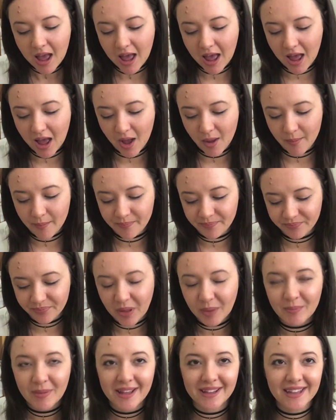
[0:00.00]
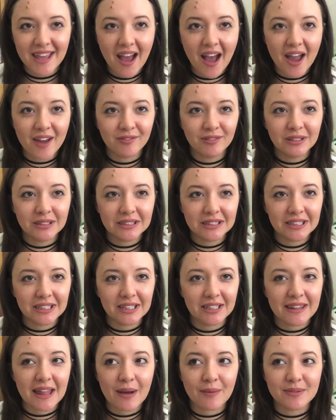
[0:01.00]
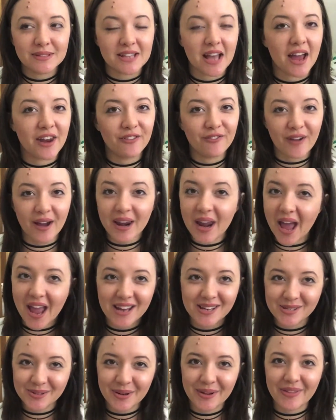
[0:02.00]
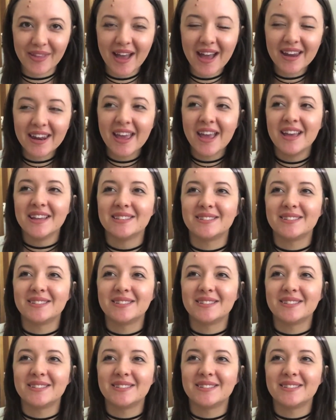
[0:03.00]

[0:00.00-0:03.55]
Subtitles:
But yeah, that was kind of fun. I enjoyed that.